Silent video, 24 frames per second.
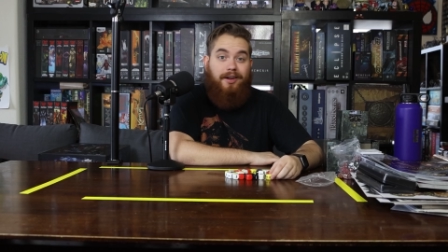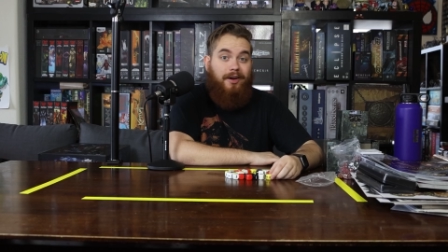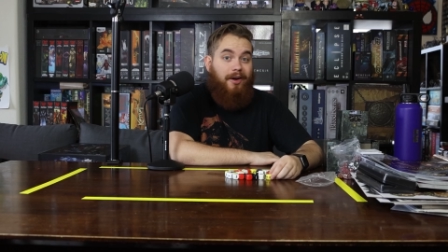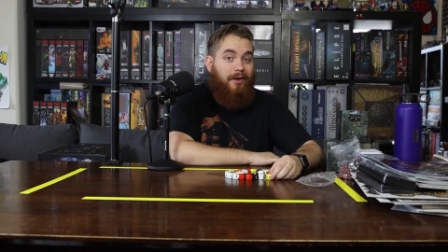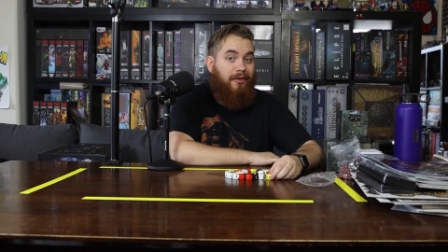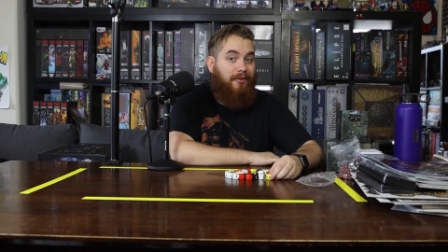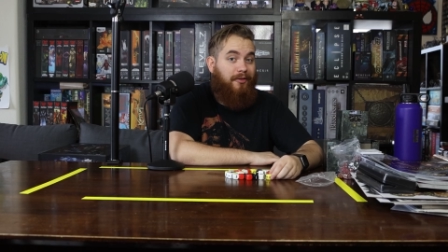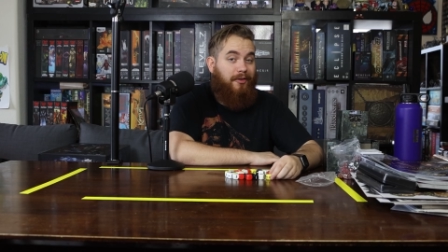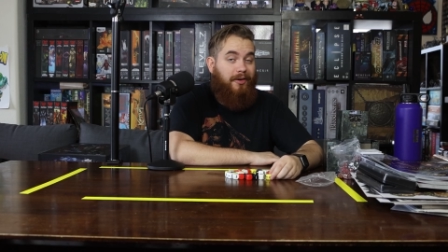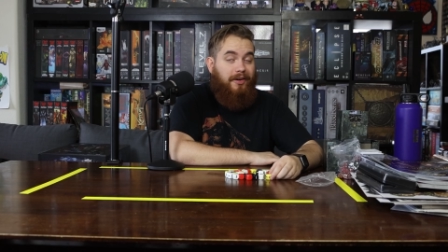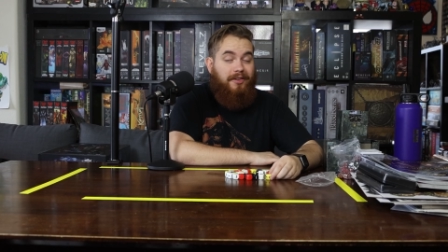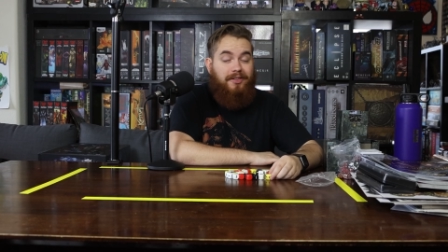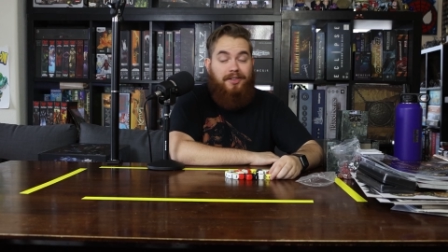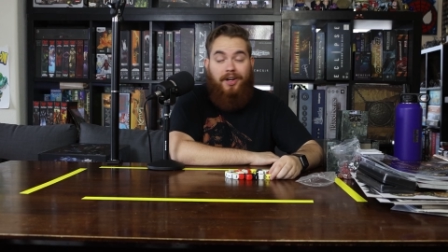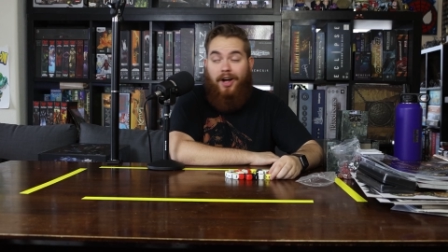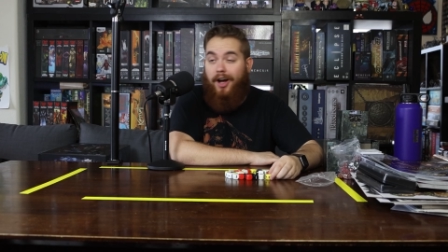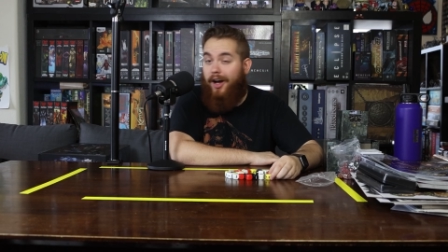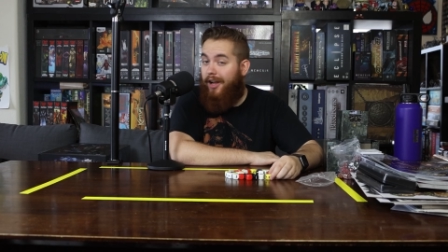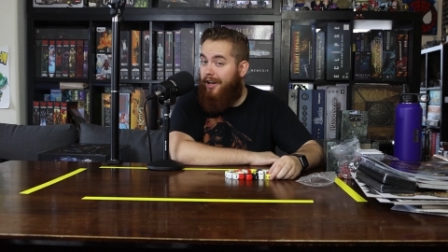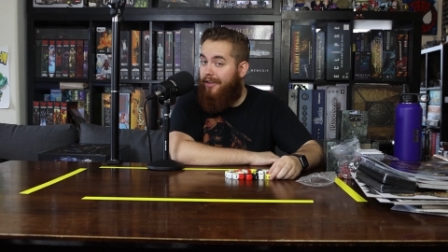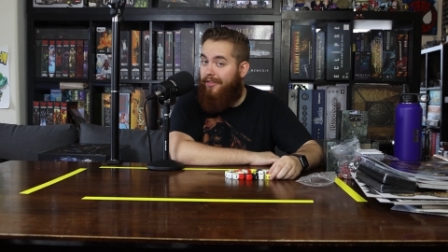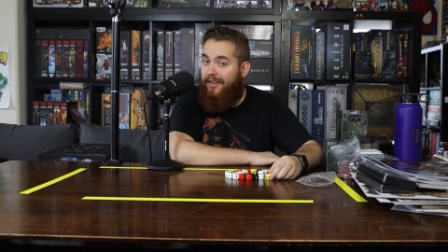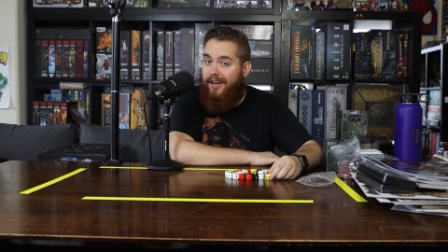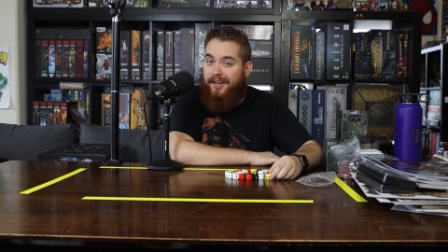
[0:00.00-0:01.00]
to go for a
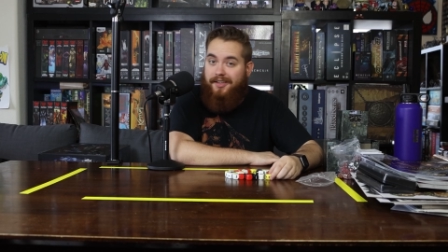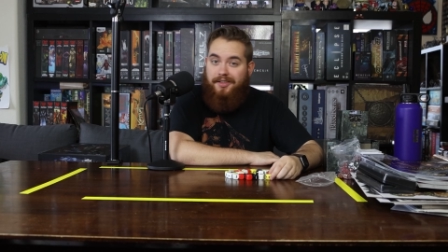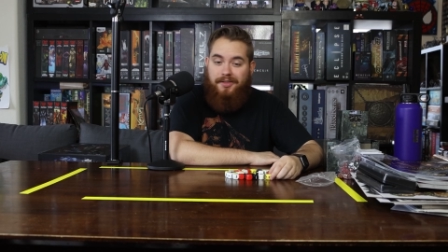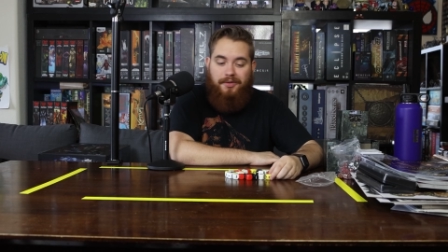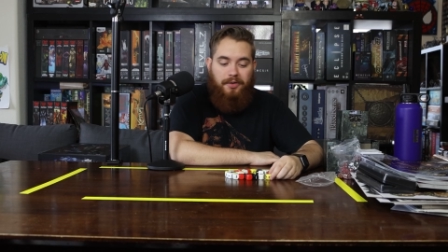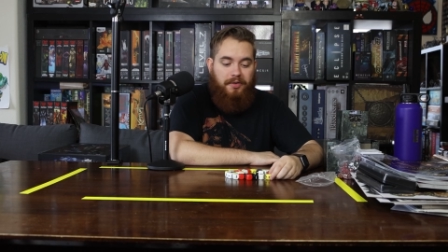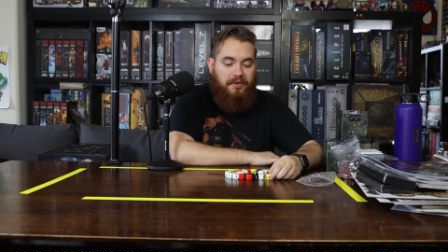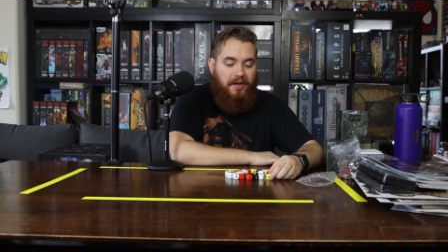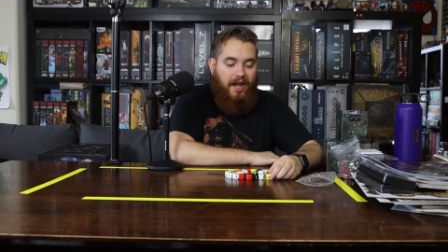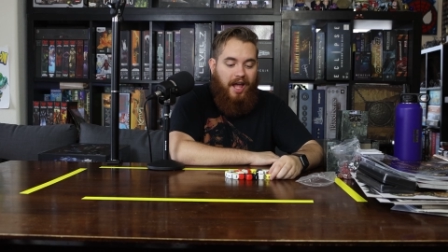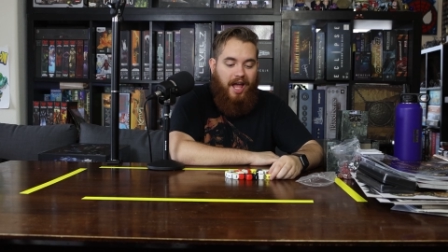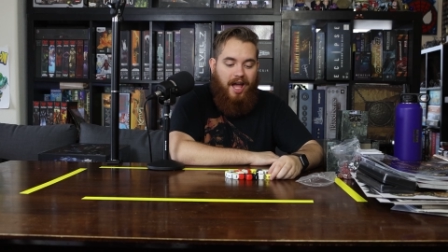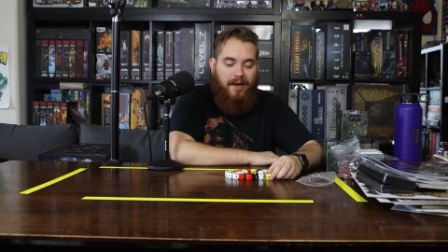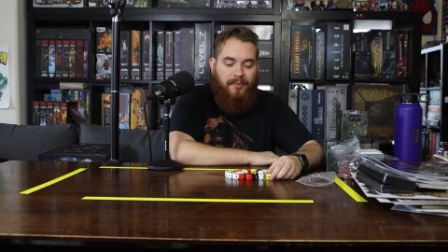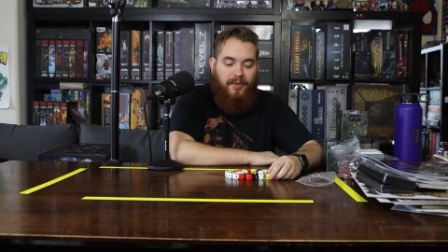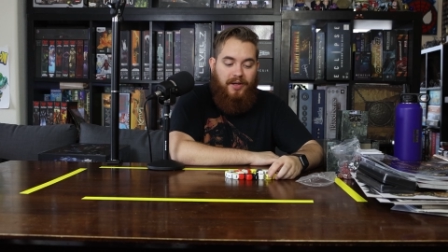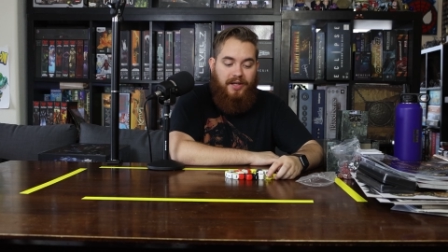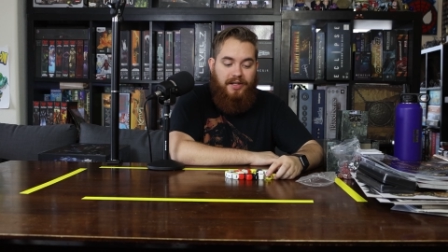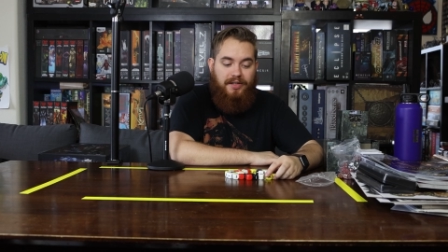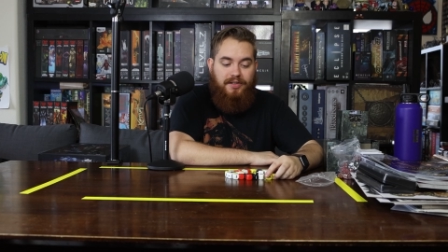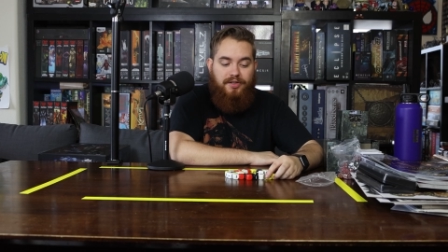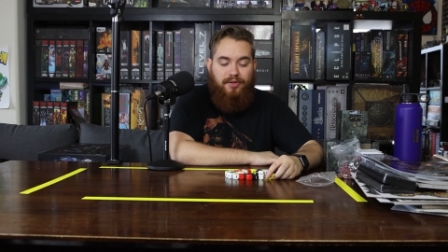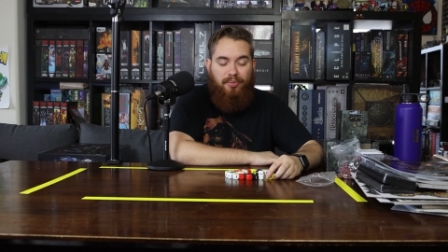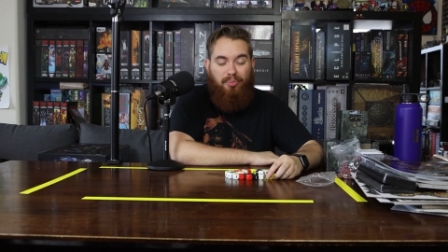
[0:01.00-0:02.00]
ton of extra
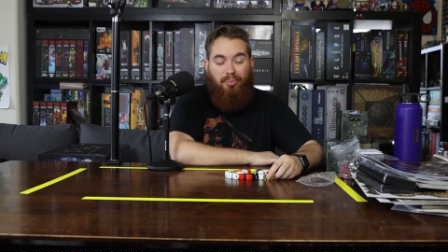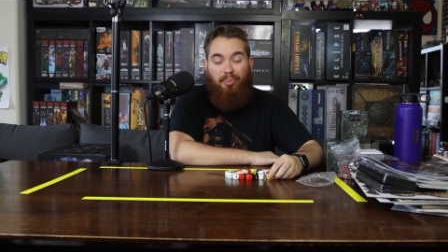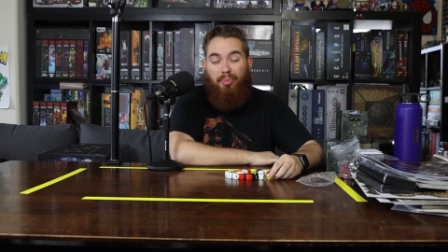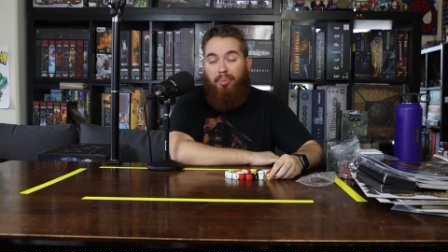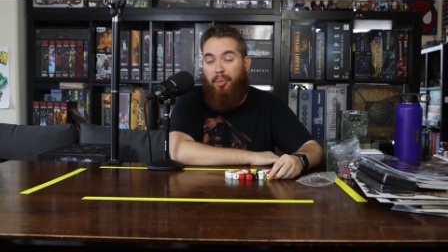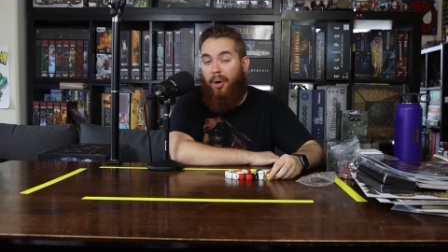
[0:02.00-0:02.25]
damage,